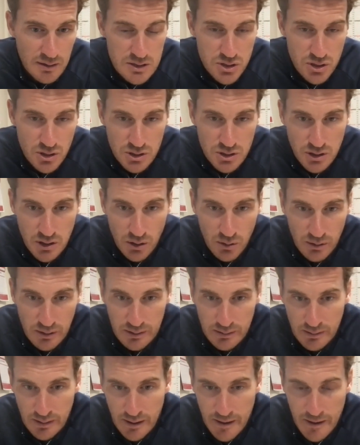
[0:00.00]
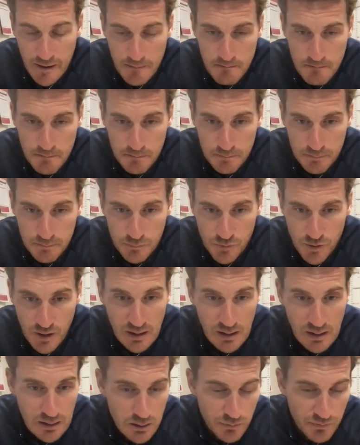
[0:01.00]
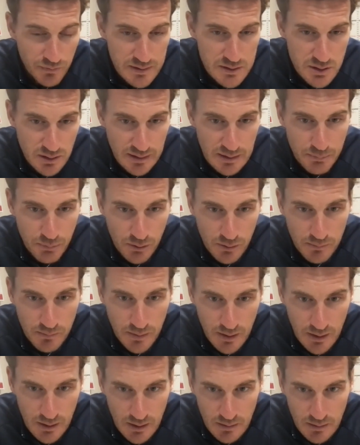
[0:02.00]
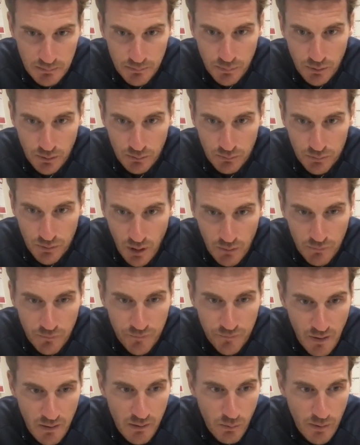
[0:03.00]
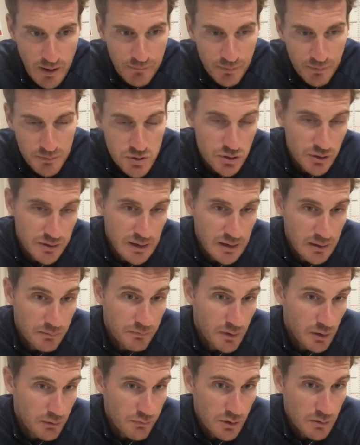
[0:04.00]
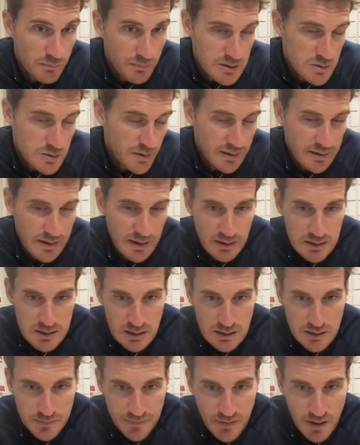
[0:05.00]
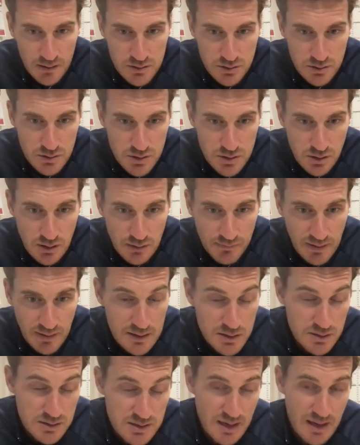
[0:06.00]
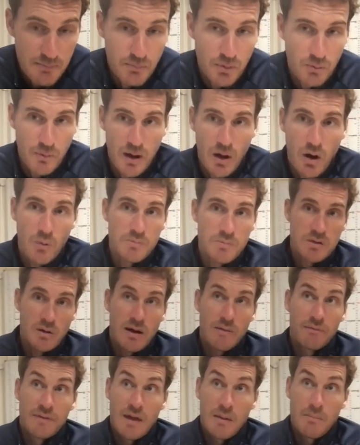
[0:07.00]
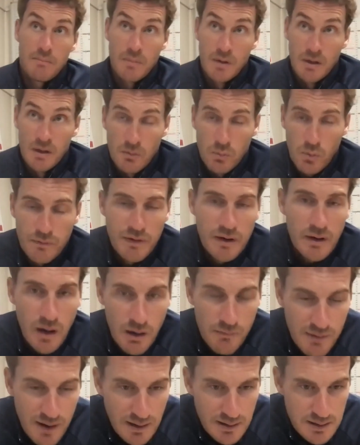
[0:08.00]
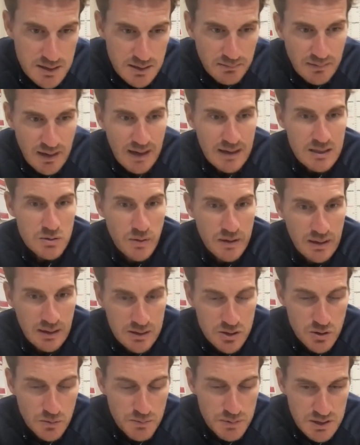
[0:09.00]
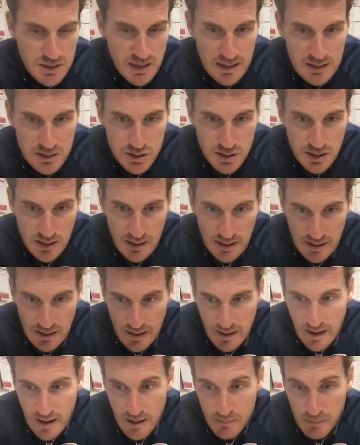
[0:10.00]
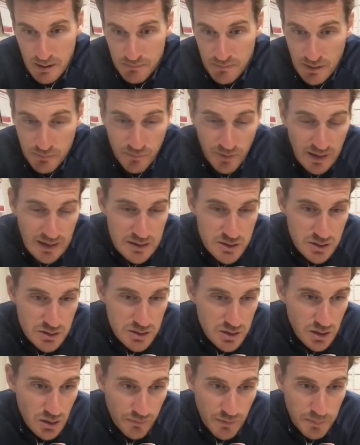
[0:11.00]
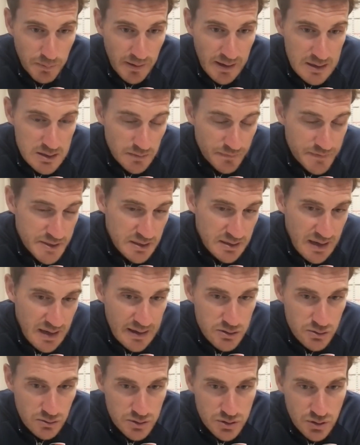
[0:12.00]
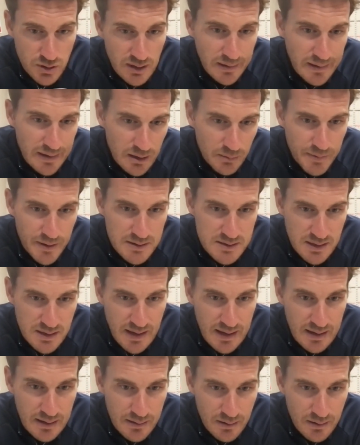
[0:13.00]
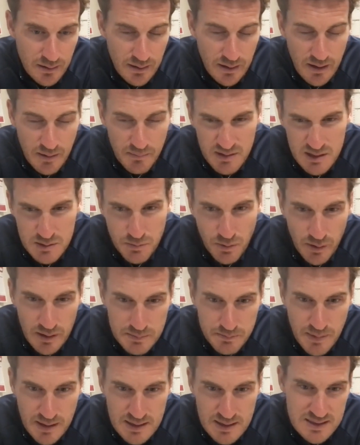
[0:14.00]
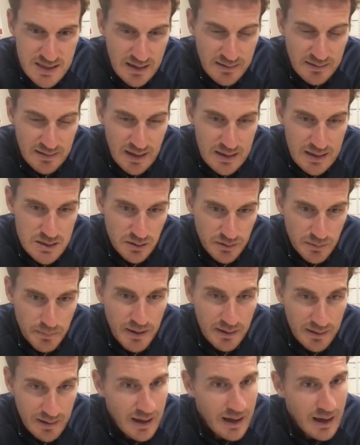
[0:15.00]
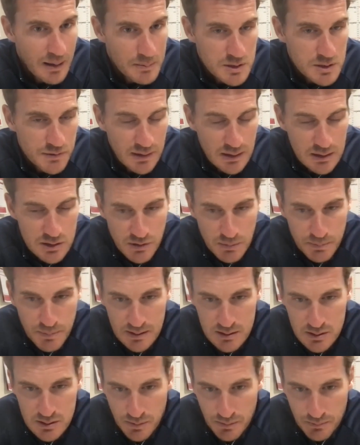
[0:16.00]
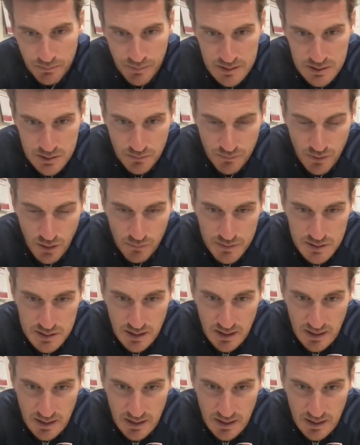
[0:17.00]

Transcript: Josh Coley, training individually, but not far away from joining in the group weekend is far too soon in relation to them. But we hope to have them within our ranks next week at some stage. In relation to the other players, obviously Nigel's done a little bit today. He's probably missed 10 days on the back of that hamstring injury picked up at Bristol Rovers.